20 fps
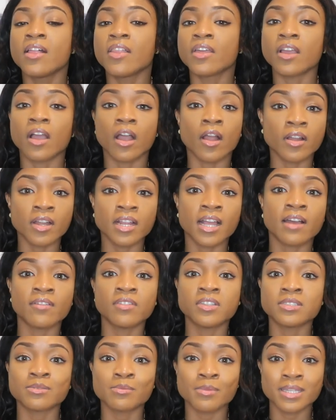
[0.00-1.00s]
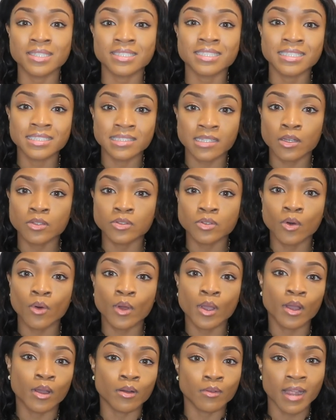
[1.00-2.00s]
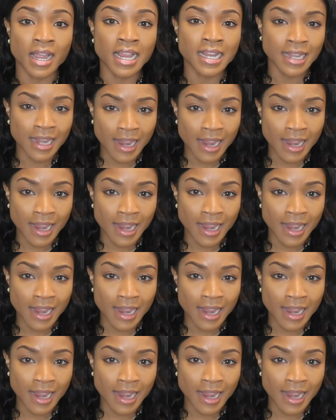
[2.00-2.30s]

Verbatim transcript: They already have these amazing sales going on right